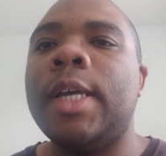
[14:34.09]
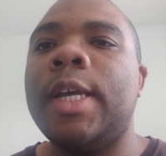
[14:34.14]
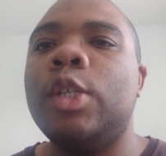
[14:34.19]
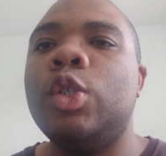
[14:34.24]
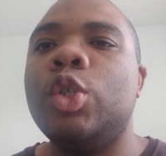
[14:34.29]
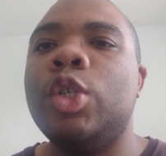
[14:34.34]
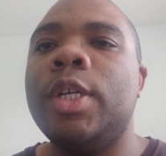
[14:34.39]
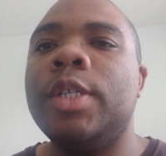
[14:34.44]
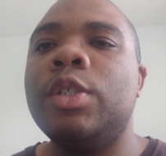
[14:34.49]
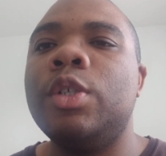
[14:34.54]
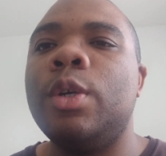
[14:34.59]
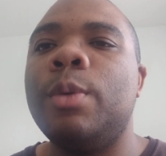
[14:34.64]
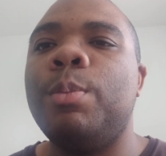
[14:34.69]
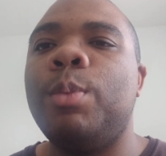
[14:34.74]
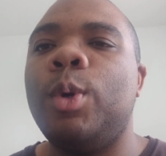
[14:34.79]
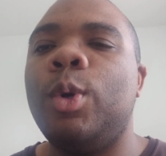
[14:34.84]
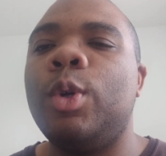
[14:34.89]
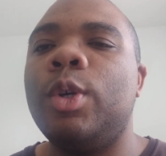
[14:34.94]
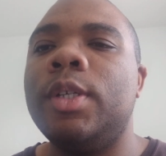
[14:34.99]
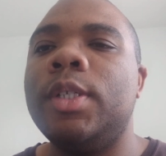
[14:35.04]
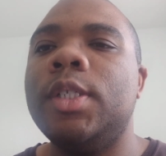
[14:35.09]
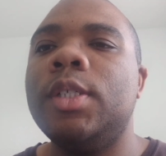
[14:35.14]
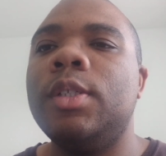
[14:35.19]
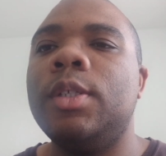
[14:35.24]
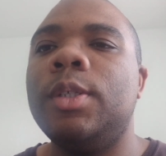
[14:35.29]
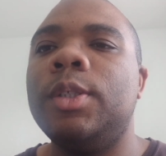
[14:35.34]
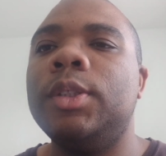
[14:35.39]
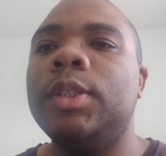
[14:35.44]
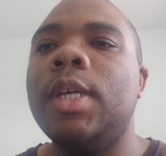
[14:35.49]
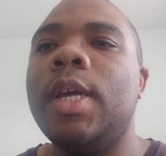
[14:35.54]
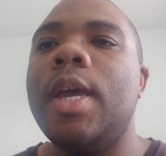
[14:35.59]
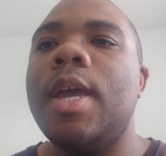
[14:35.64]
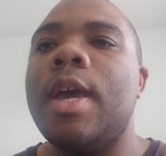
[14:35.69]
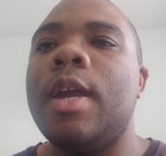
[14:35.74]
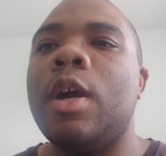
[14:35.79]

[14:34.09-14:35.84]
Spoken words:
and traditional broker dealers.